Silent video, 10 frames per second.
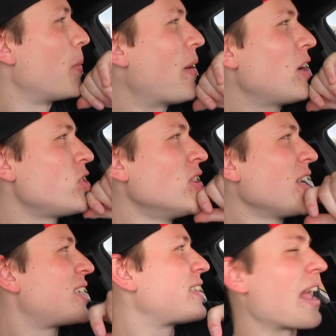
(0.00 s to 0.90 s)
imagine
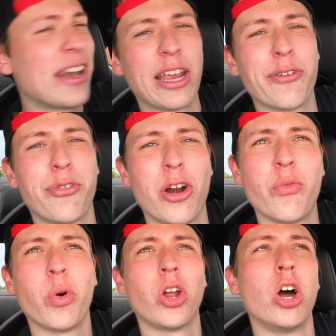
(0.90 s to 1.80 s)
like standing in front
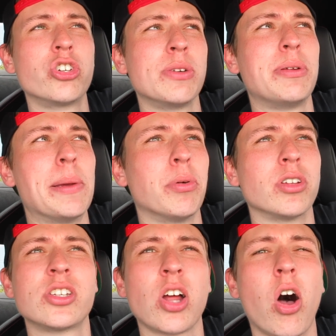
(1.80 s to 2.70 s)
of 100 people and
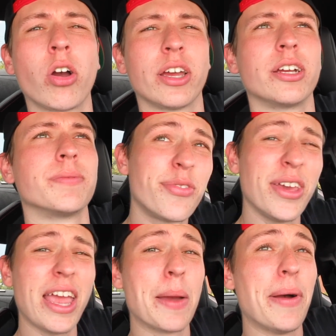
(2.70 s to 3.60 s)
just talking.
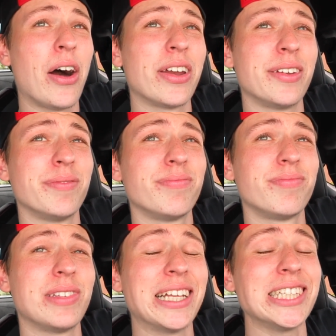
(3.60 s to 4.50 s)
Thinking about it,
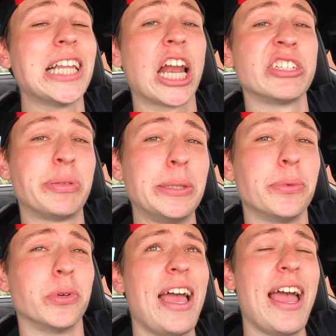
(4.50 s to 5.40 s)
that's a lot of
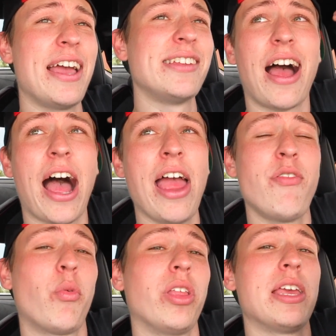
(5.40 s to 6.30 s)
people. And I have
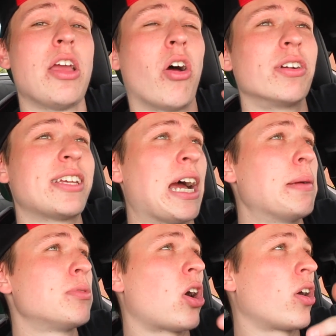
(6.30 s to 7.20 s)
a really hard
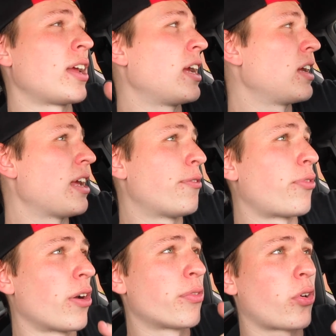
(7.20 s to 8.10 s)
time talking in
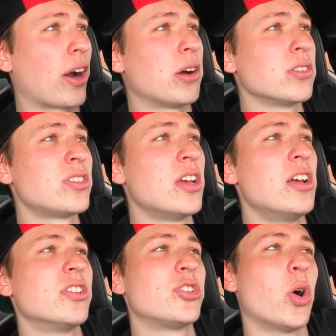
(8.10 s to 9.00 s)
front of crowds,
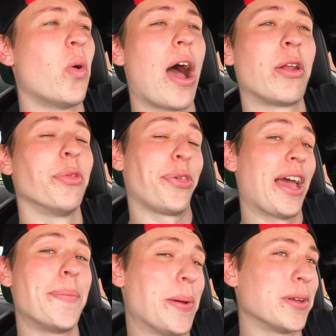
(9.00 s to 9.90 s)
so I don't think
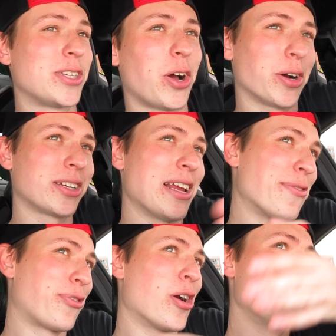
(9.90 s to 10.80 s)
I'd be able to talk in
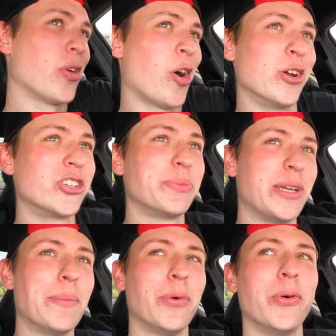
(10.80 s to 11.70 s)
front of 100
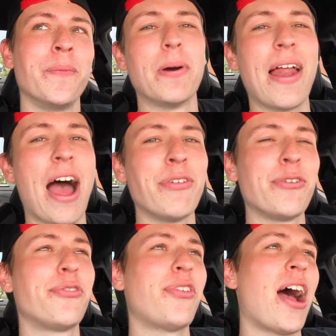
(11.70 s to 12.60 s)
people. But having
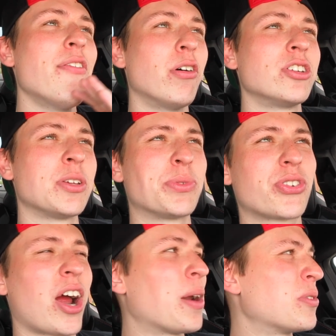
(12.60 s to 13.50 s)
500
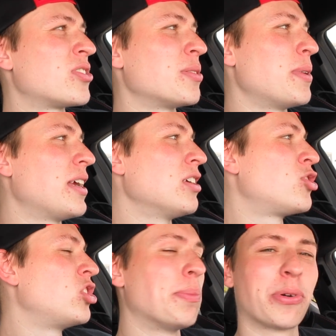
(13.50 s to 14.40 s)
subscribers to me is
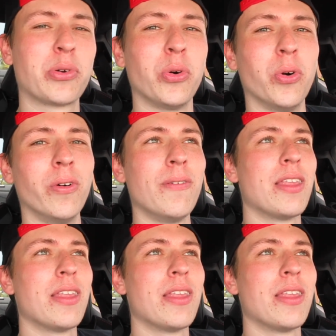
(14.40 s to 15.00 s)
super cool.